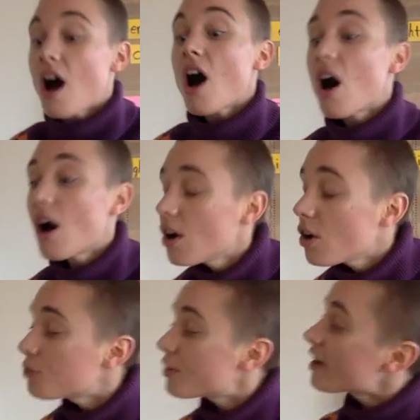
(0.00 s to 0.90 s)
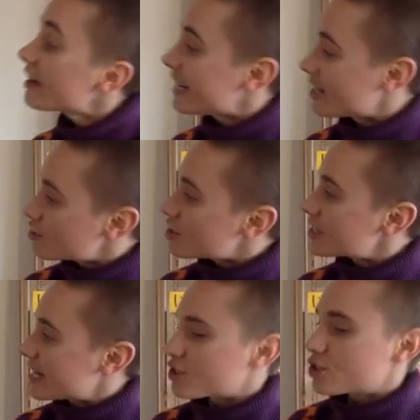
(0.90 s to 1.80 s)
Oh, very
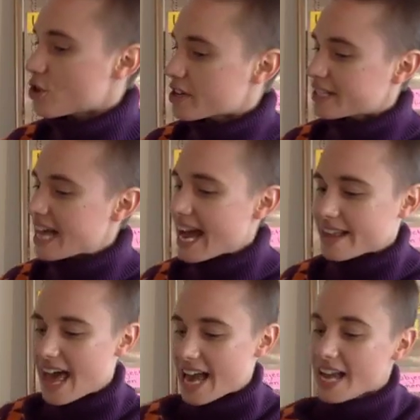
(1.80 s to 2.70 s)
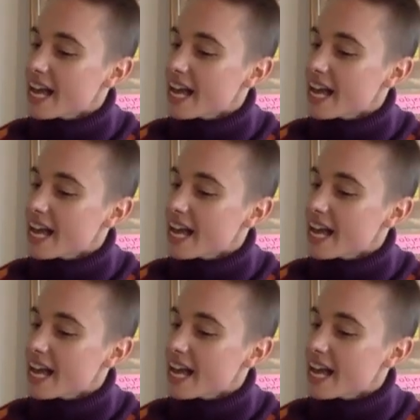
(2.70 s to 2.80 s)
interesting. So you're saying that